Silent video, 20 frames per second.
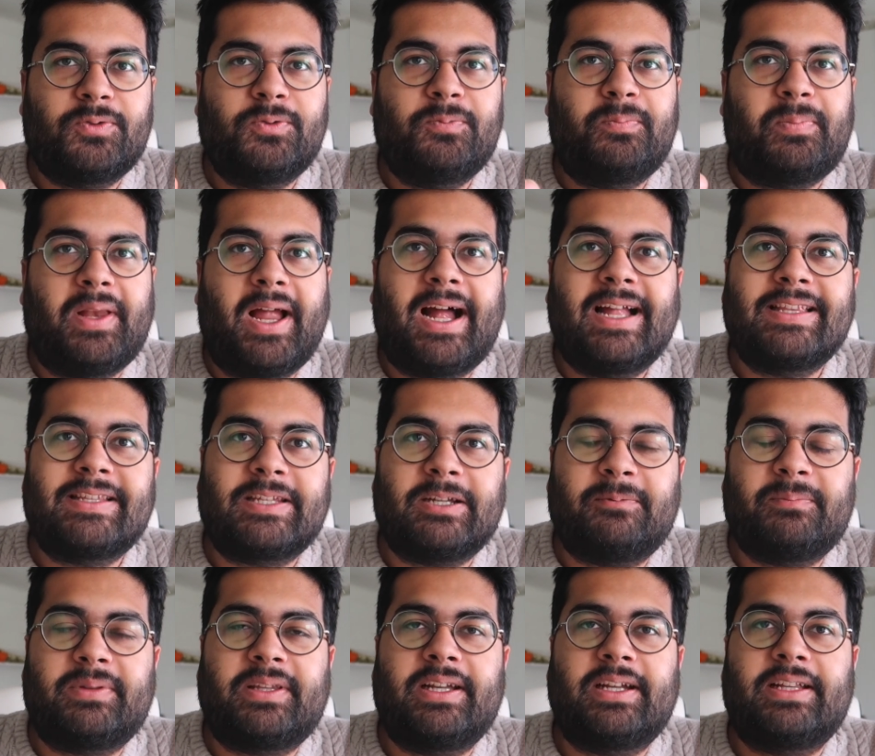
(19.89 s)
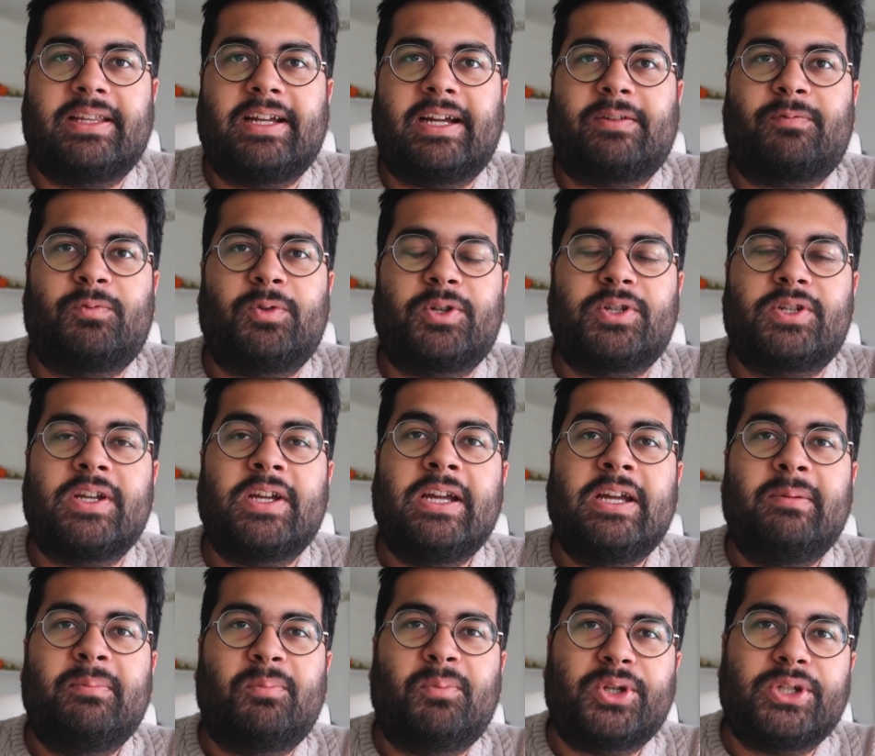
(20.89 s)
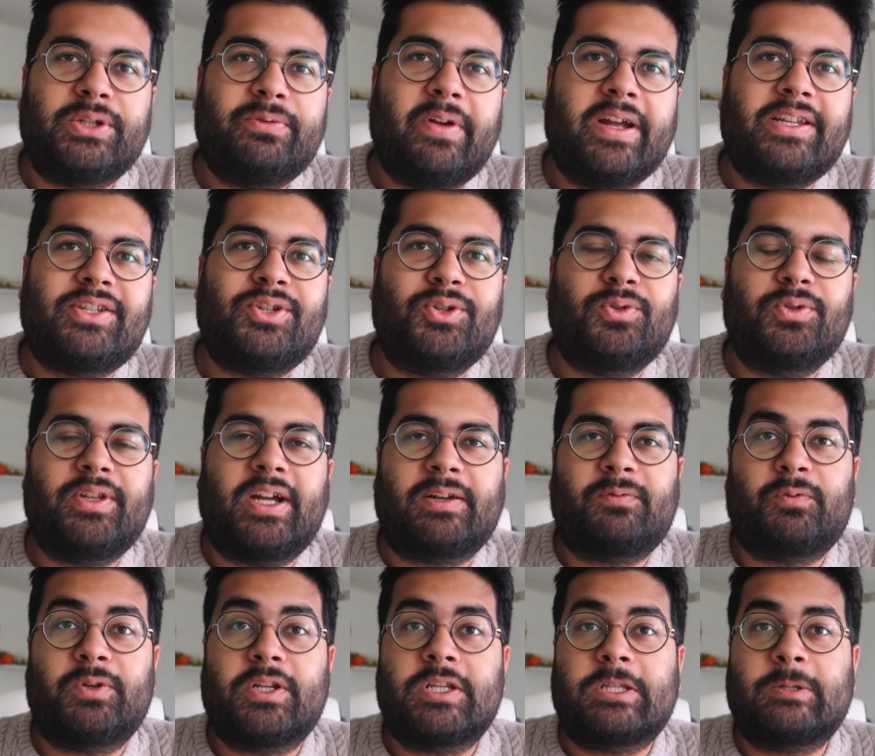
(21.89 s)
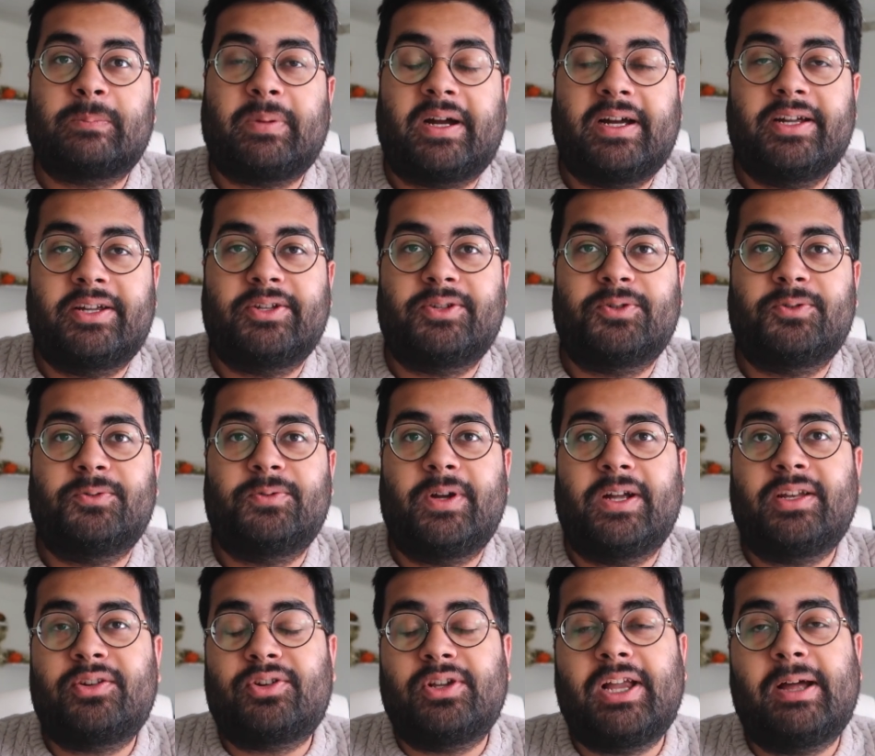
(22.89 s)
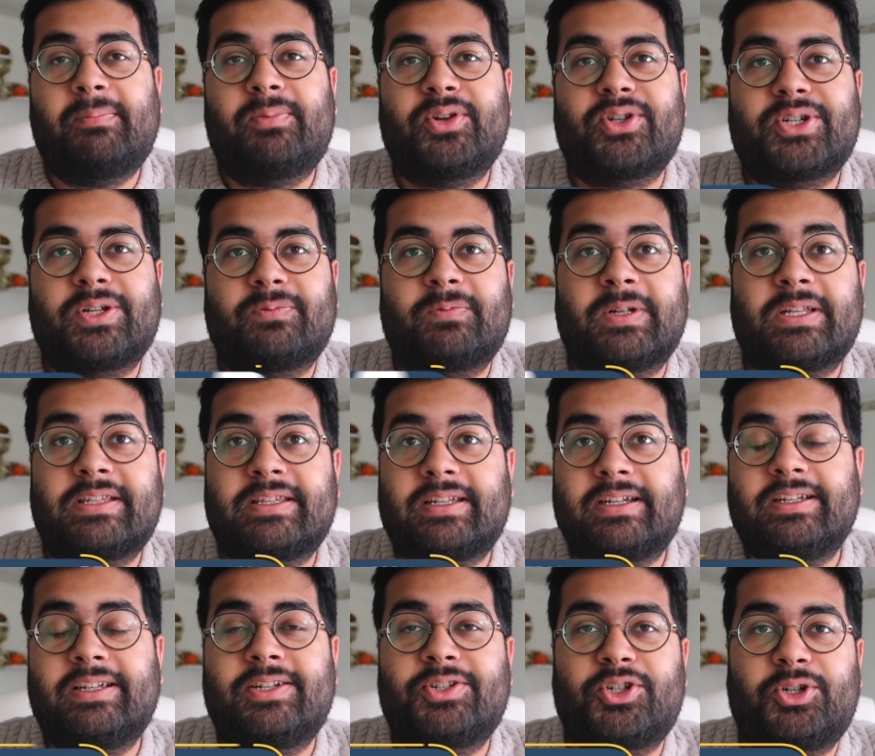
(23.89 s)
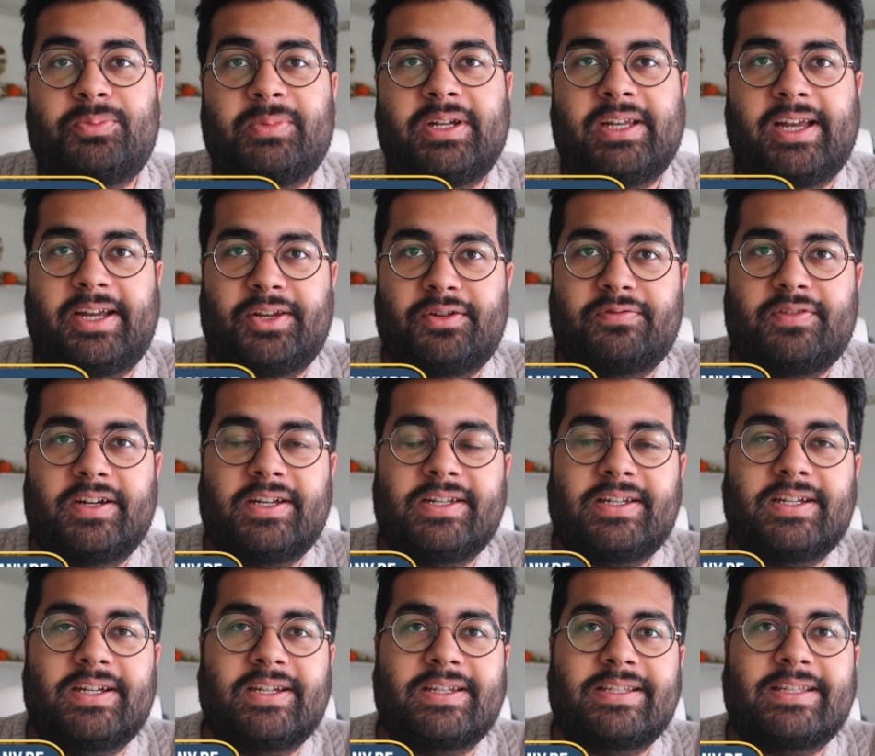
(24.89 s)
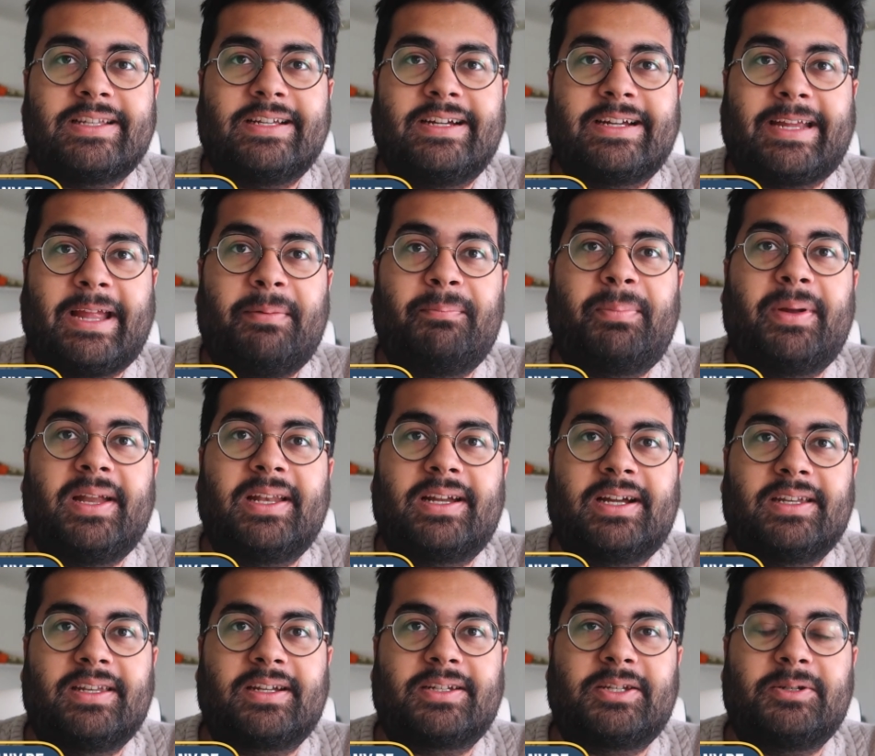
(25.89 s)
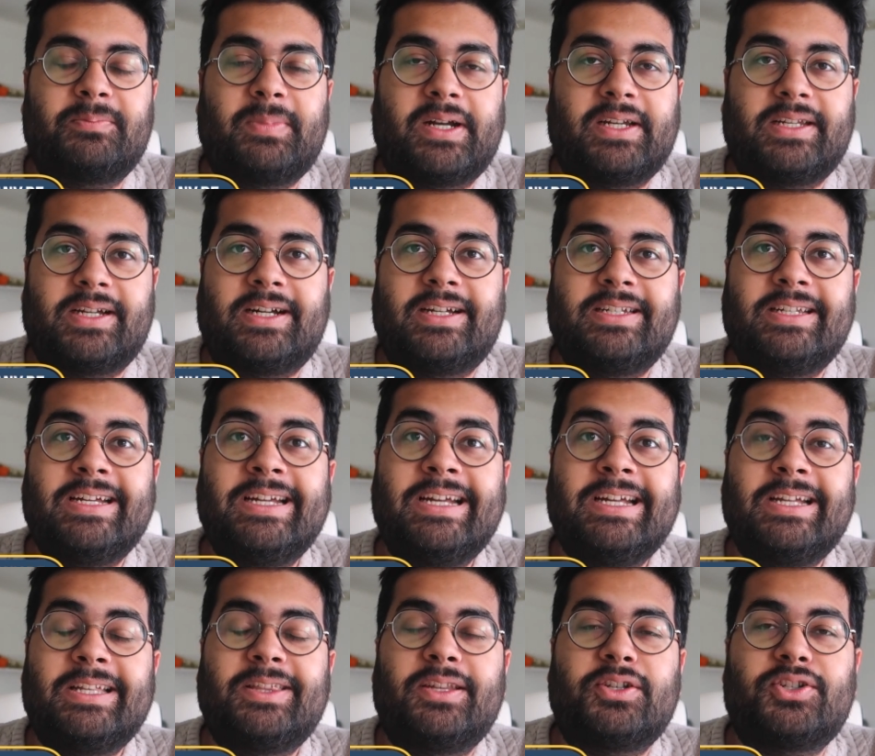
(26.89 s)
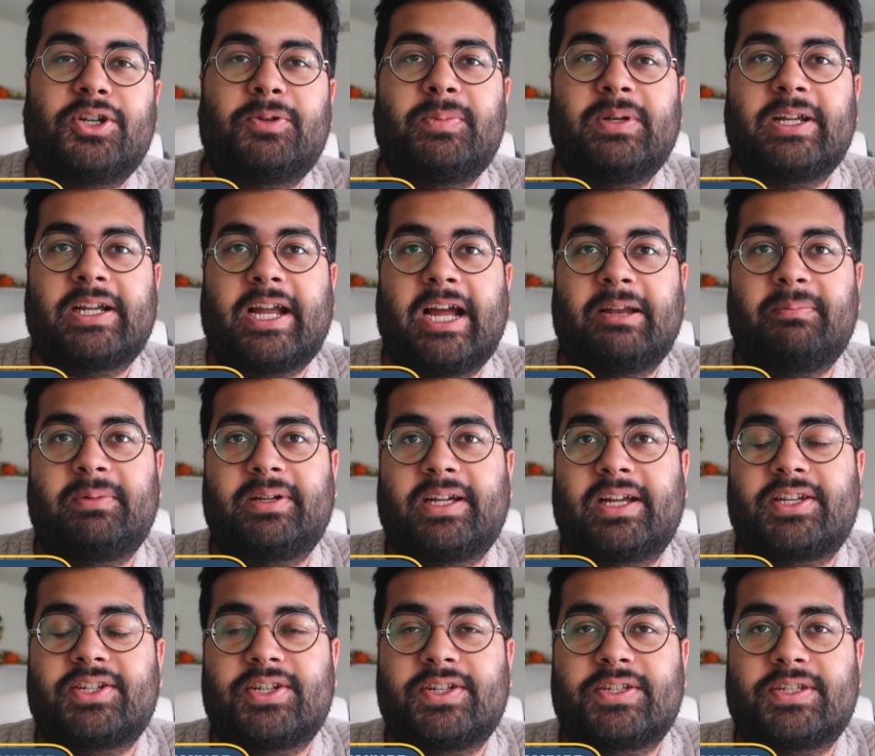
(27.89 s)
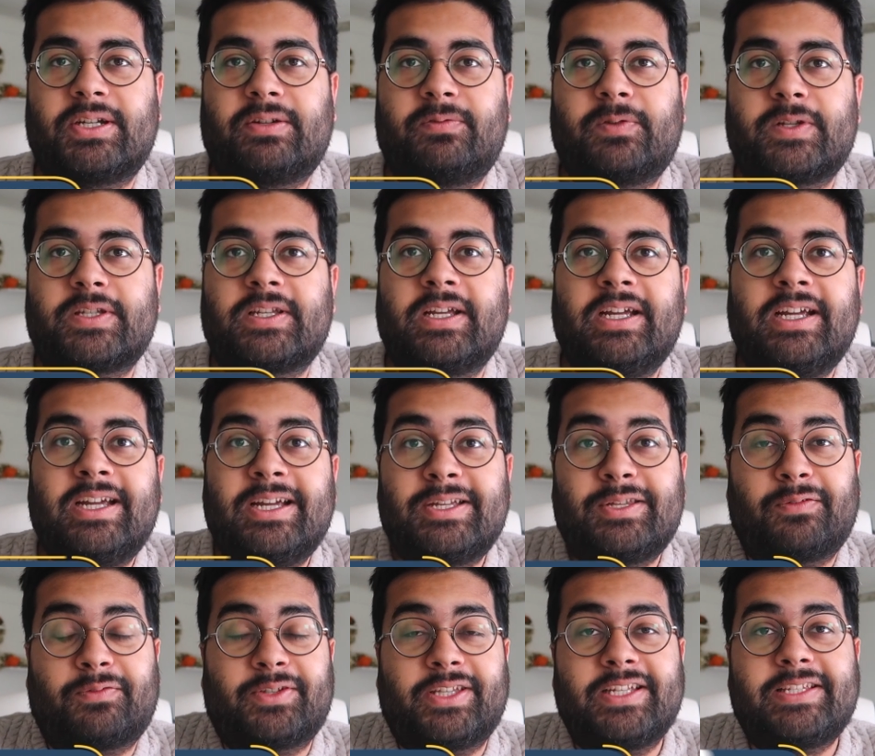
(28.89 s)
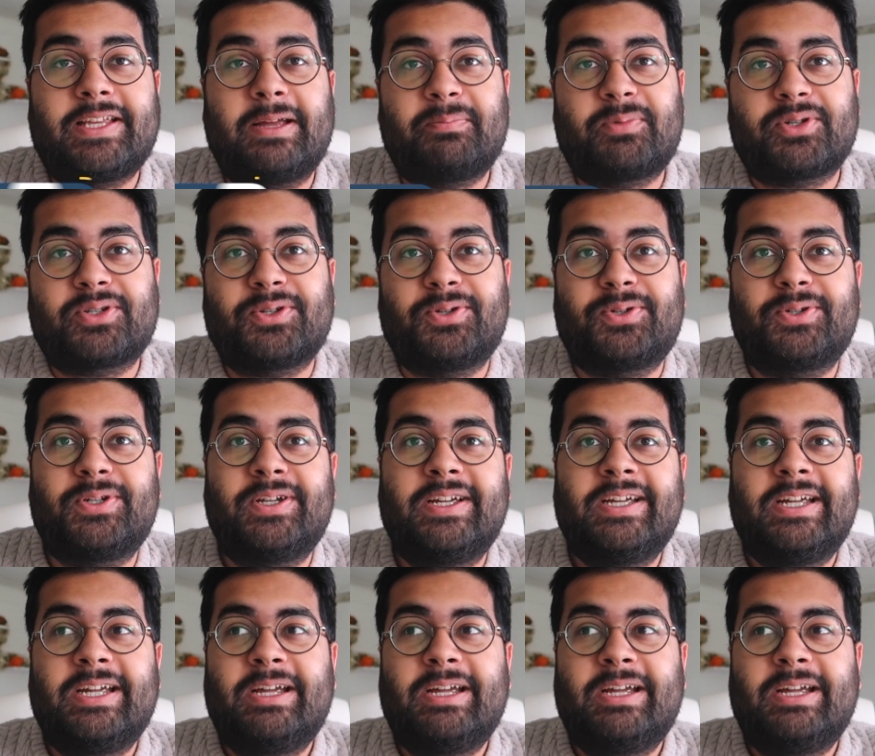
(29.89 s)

to plan something that would motivate you, that would inspire you, in collaboration with Study in Germany Land of Ideas, a campaign conducted by DAAD, the German Academic Exchange Service. So for this episode,